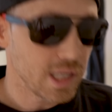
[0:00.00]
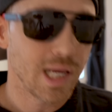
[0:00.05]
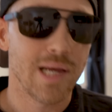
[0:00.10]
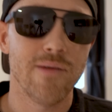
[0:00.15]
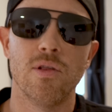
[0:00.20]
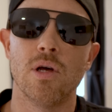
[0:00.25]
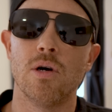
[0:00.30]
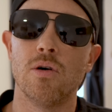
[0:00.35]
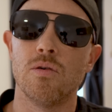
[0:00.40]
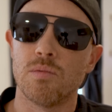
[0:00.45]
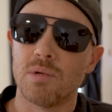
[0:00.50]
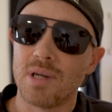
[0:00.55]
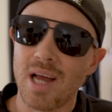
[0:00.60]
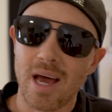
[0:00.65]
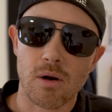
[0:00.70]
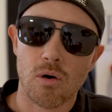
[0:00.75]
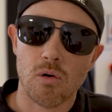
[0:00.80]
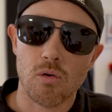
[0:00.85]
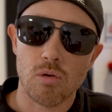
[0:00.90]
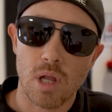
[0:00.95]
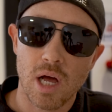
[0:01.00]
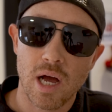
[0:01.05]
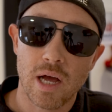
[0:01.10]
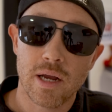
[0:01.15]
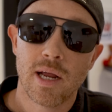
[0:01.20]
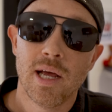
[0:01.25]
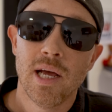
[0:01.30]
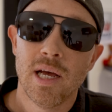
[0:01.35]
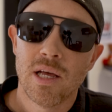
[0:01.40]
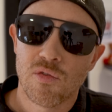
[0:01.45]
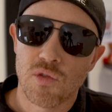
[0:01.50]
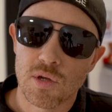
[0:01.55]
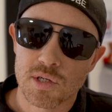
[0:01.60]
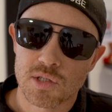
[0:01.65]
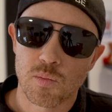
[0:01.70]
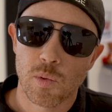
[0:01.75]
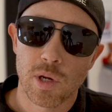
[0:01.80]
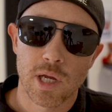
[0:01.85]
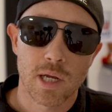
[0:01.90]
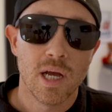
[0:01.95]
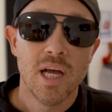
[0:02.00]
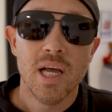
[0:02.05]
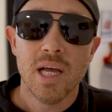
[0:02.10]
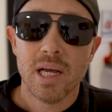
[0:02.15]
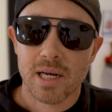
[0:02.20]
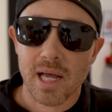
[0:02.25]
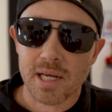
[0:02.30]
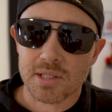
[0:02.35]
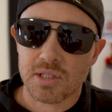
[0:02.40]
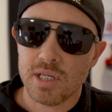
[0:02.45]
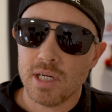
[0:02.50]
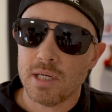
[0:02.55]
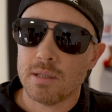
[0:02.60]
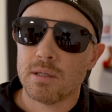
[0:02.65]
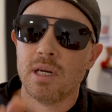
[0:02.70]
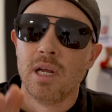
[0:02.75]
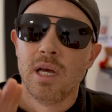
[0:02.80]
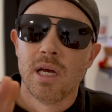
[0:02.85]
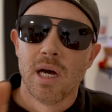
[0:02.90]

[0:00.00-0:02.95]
even though not a whole lot this week. That's it.